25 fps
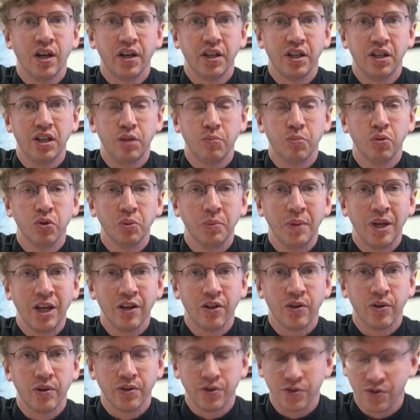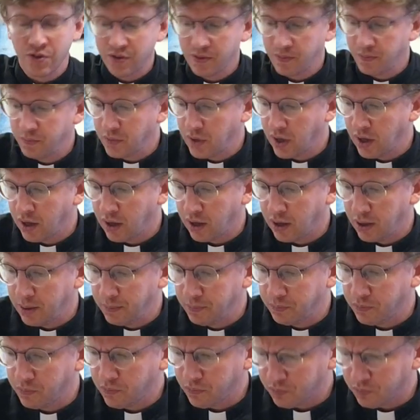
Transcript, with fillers: Hebrew males. Um,